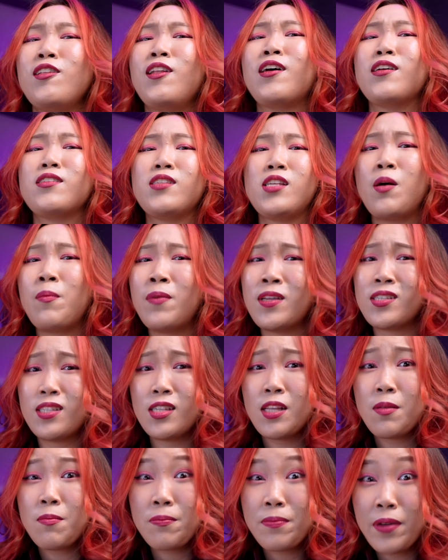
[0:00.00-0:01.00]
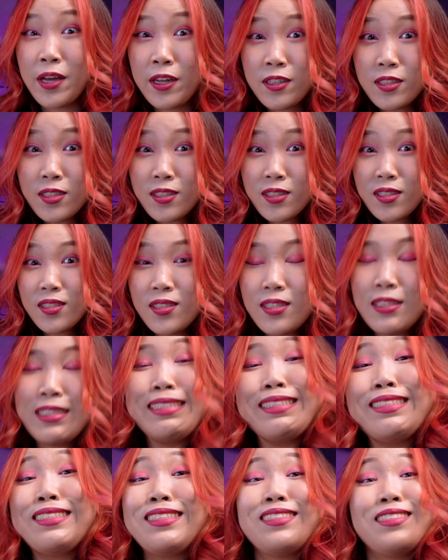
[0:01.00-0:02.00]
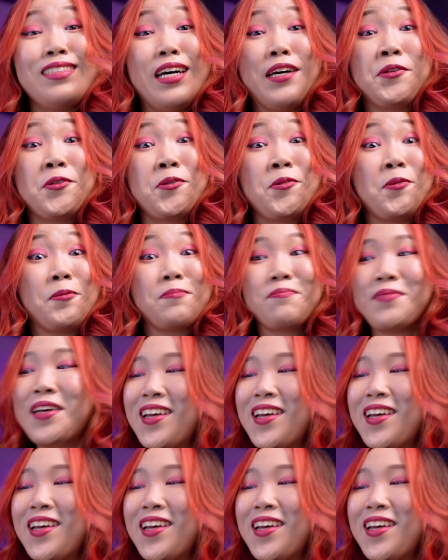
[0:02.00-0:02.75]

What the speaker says: lights help us sleep better. I don't know.